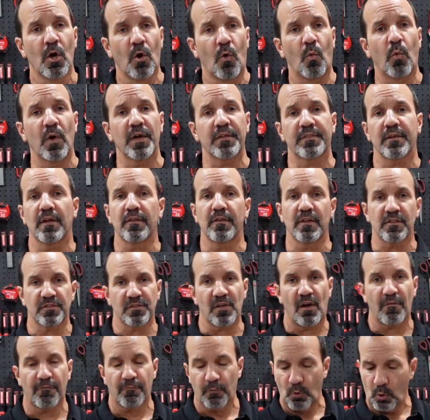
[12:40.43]
with the
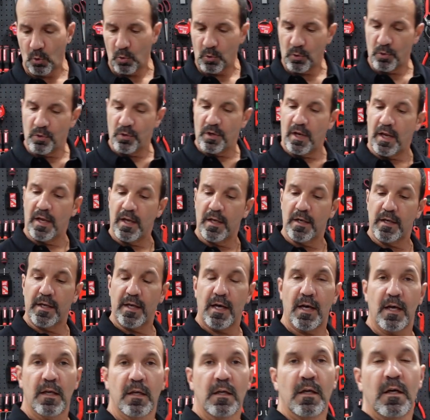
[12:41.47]
soft roller, and I
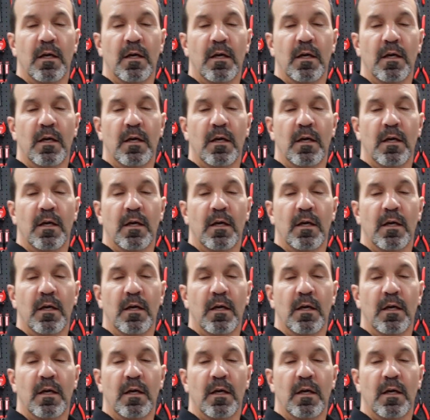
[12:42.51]
got